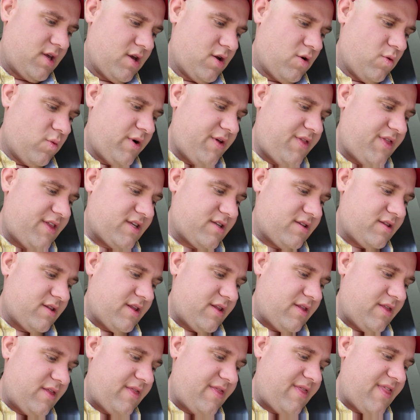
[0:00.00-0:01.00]
with the,
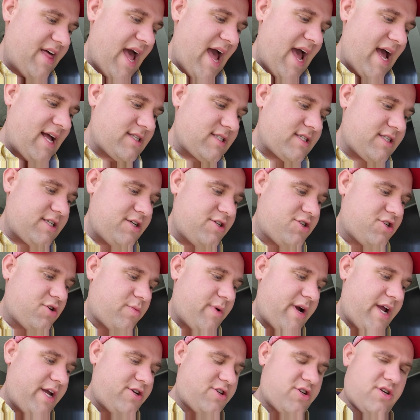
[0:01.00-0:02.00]
that
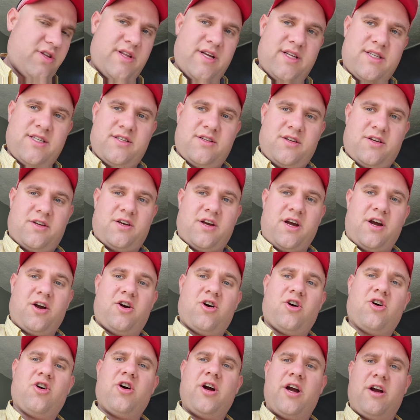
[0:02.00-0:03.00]
situation that's
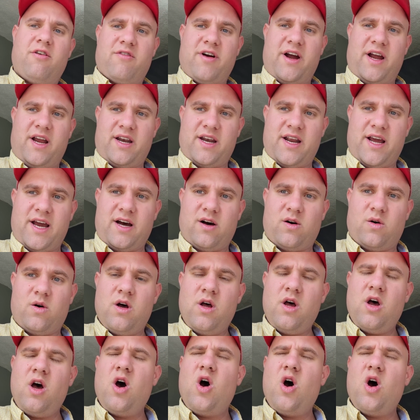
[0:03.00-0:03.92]
occurring right now,